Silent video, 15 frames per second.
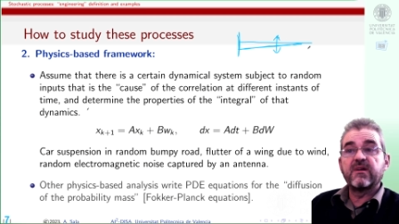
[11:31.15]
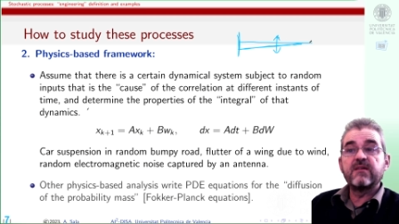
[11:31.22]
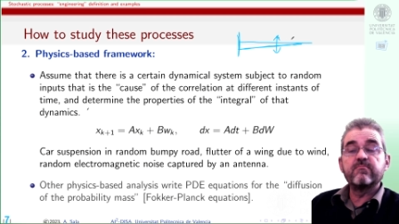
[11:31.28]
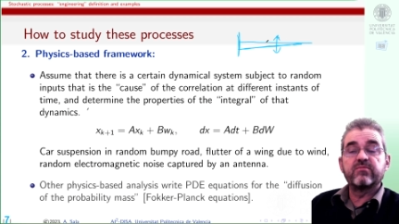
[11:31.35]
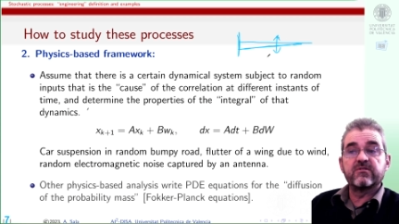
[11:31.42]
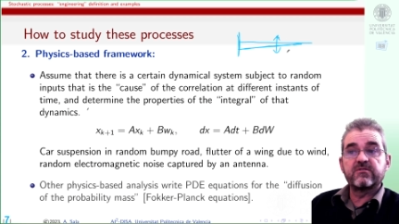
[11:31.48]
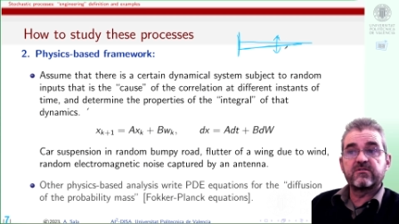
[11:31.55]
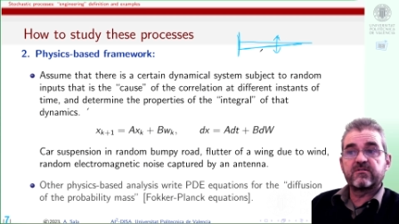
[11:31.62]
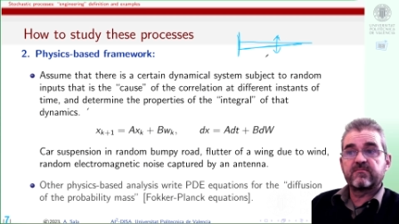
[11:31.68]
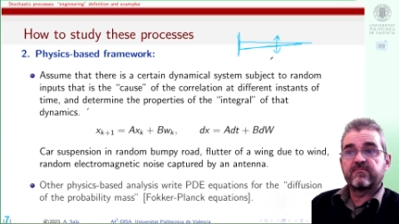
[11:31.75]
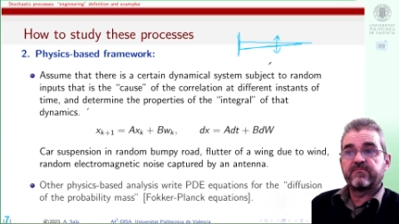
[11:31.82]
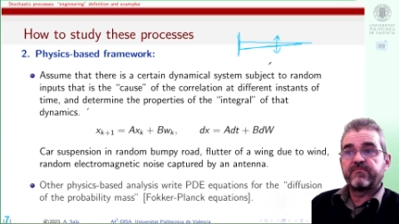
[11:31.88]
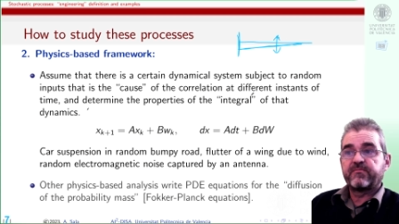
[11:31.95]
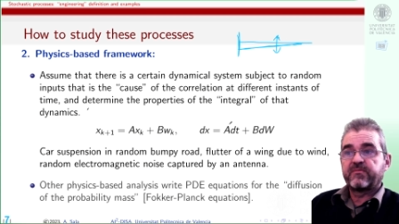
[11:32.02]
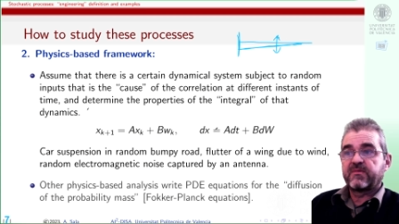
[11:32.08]
inputs.
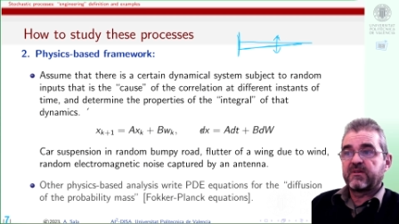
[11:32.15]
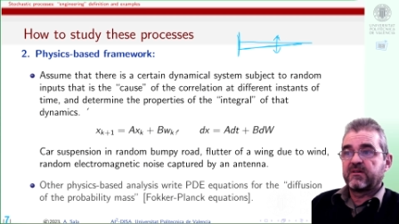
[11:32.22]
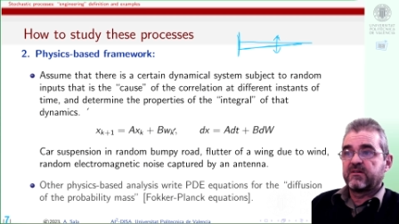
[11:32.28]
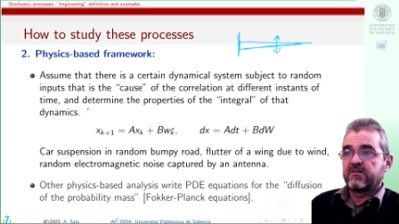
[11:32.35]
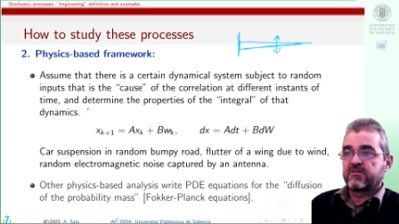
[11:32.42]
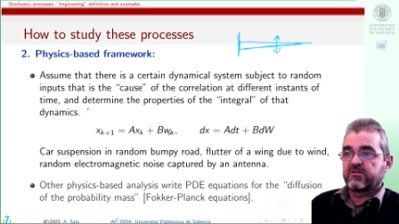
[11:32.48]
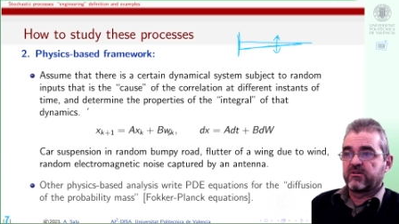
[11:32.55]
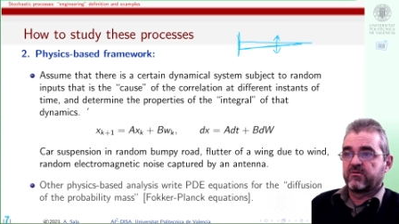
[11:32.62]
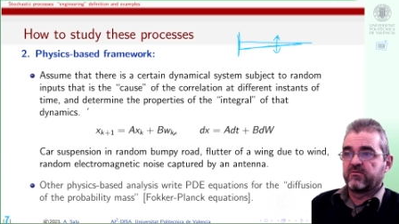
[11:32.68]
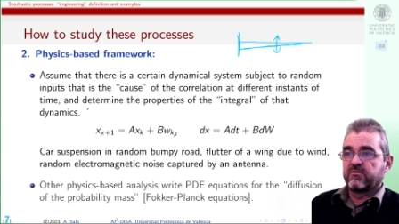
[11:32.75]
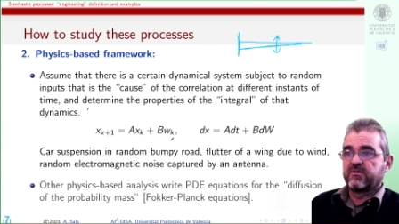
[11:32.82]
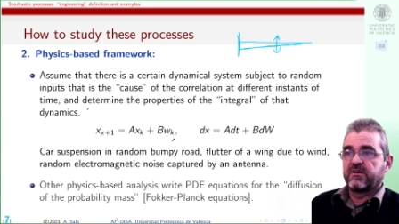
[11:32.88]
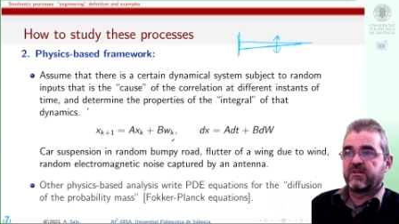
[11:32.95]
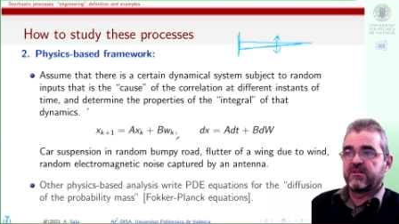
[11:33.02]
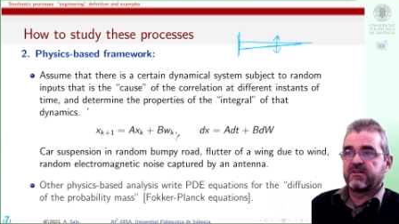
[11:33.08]

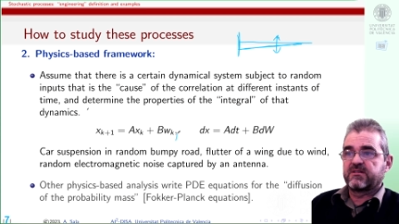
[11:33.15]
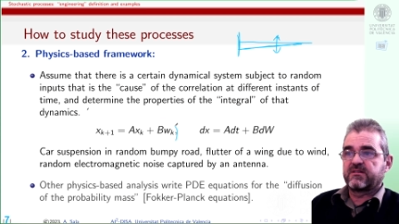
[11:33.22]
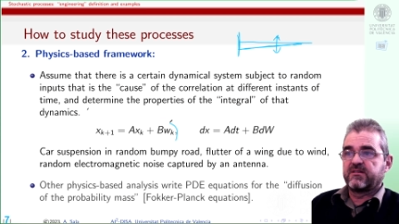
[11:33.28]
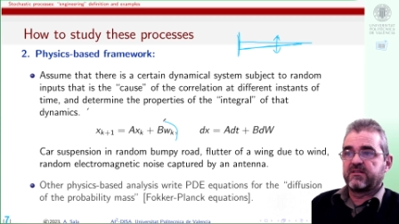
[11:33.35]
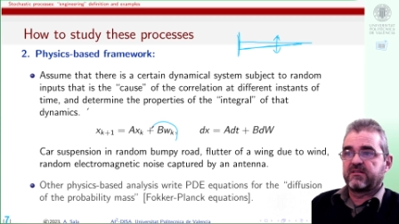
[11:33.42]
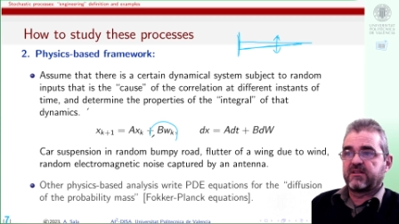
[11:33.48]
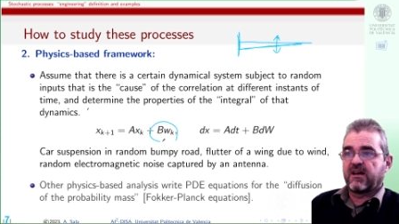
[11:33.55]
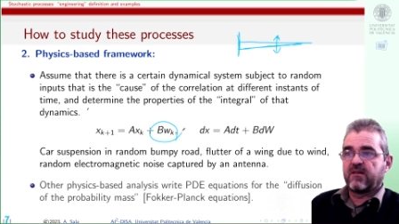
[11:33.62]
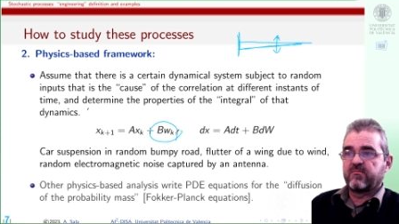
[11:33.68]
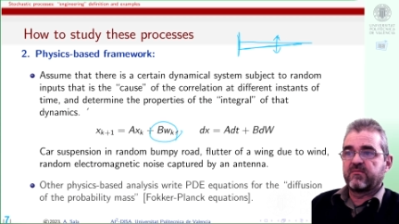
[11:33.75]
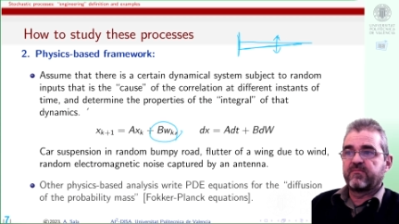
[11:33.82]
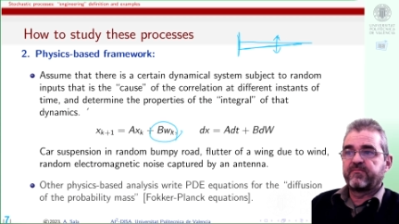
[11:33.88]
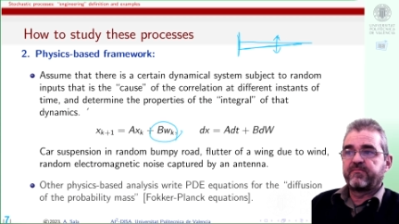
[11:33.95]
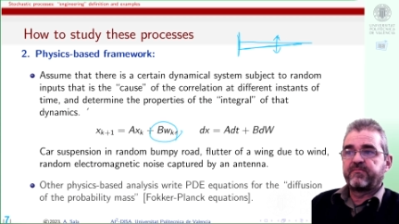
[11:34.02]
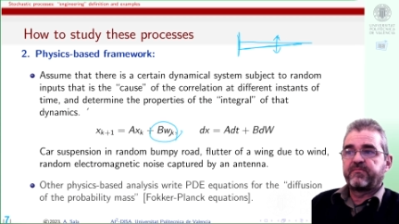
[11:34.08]
So in discrete time,